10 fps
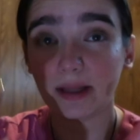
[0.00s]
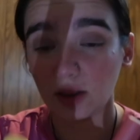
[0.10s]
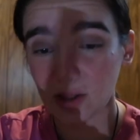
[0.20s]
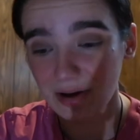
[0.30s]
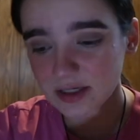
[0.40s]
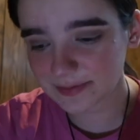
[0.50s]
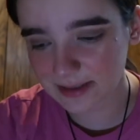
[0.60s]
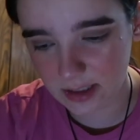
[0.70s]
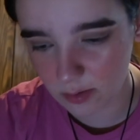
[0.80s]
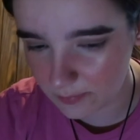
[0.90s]
my gloss
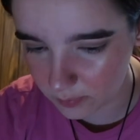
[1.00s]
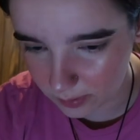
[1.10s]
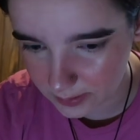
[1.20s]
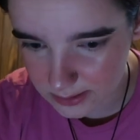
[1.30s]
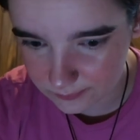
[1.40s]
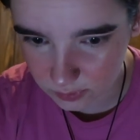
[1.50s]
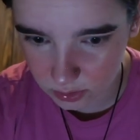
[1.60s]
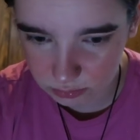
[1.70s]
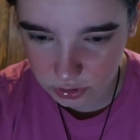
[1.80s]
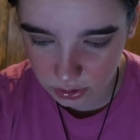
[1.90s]
because I don't ever wear these
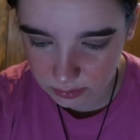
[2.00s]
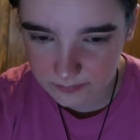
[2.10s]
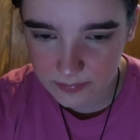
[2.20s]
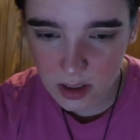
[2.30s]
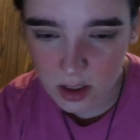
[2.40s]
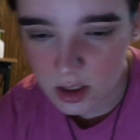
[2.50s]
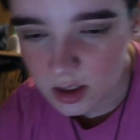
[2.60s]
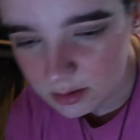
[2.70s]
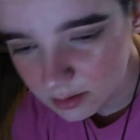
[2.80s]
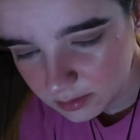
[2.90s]
for shows.
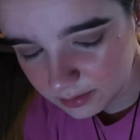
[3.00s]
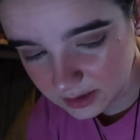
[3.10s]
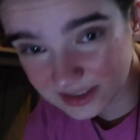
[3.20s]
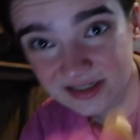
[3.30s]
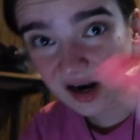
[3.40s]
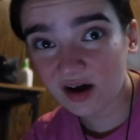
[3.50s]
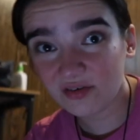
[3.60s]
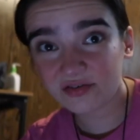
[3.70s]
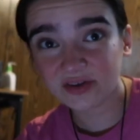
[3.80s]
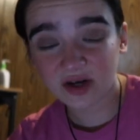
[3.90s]
This
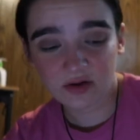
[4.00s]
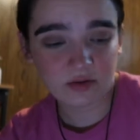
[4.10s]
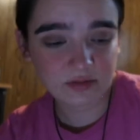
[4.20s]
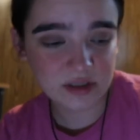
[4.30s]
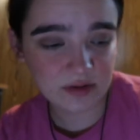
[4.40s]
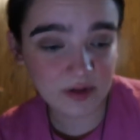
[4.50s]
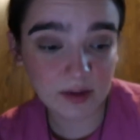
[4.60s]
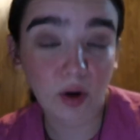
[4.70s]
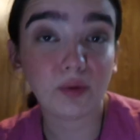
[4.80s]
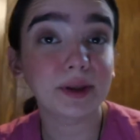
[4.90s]
stuff, you know, stuff that
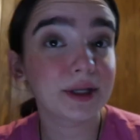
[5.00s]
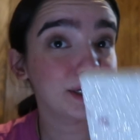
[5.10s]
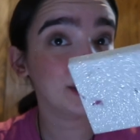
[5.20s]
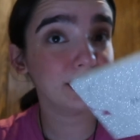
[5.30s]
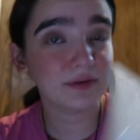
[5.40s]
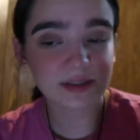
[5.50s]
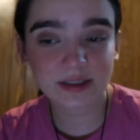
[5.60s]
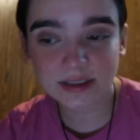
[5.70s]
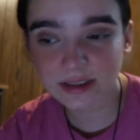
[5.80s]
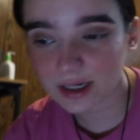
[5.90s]
I'm not really gonna need, this
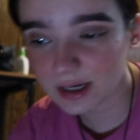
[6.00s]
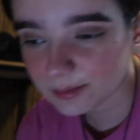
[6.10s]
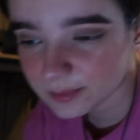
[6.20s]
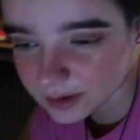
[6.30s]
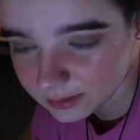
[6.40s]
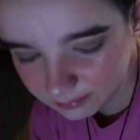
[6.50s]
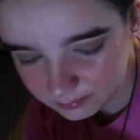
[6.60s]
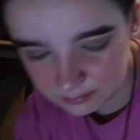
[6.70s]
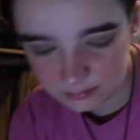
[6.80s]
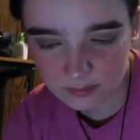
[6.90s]
can stay. I'm gonna,
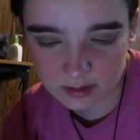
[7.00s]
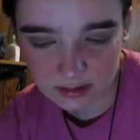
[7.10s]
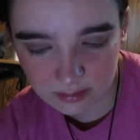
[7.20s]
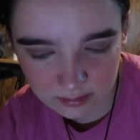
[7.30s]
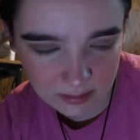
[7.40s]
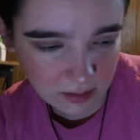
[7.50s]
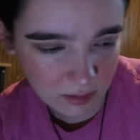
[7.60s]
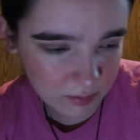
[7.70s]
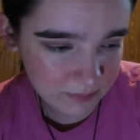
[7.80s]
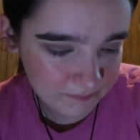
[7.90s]
mm, I
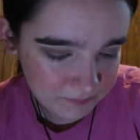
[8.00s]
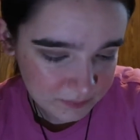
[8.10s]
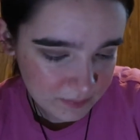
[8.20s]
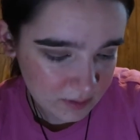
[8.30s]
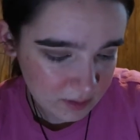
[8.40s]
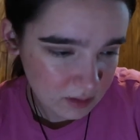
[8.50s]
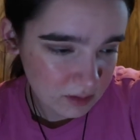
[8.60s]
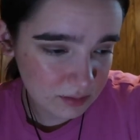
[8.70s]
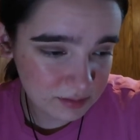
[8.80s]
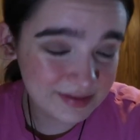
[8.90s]
can go
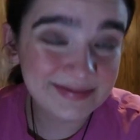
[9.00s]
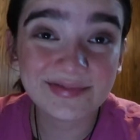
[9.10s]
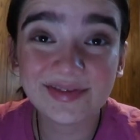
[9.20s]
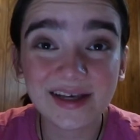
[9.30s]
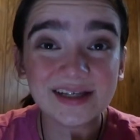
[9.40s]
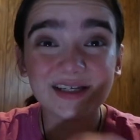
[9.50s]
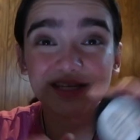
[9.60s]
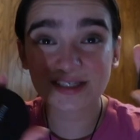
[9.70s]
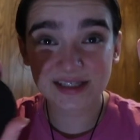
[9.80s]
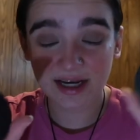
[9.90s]
in. These
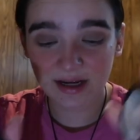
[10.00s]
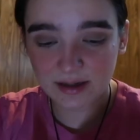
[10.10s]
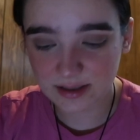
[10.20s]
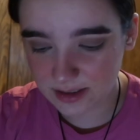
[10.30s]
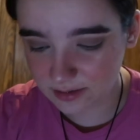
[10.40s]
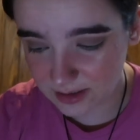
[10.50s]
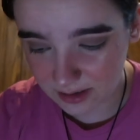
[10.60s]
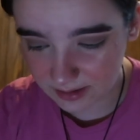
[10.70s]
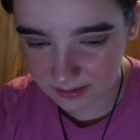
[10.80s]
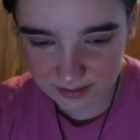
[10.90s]
can stay because they're
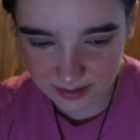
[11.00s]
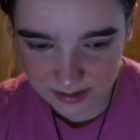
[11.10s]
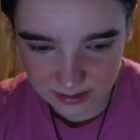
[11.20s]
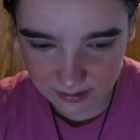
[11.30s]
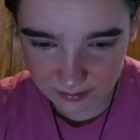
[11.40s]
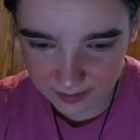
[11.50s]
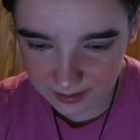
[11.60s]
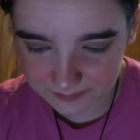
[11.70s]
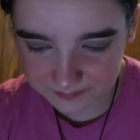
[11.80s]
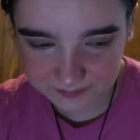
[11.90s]
done, it's done
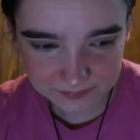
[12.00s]
already.